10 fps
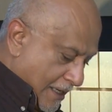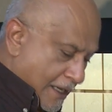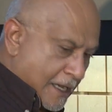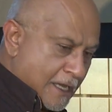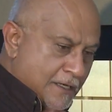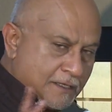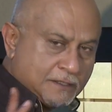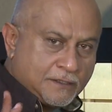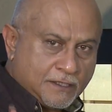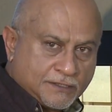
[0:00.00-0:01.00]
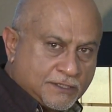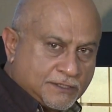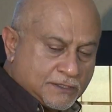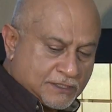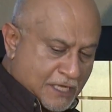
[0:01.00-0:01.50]
and this is
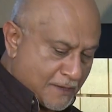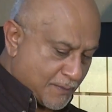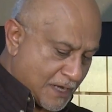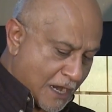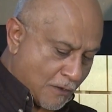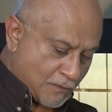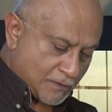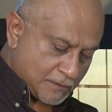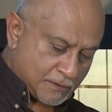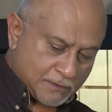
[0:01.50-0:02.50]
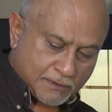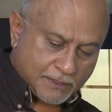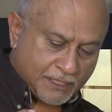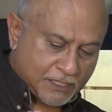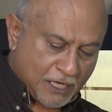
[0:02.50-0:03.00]
the stamp. Now
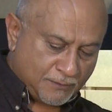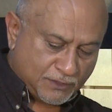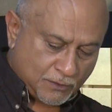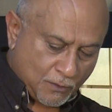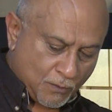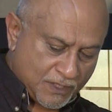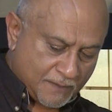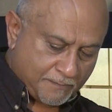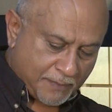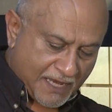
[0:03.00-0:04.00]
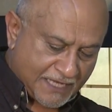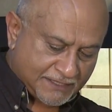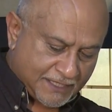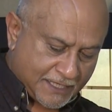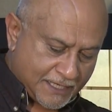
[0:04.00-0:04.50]
it comes with a
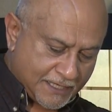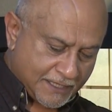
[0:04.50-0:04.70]
plastic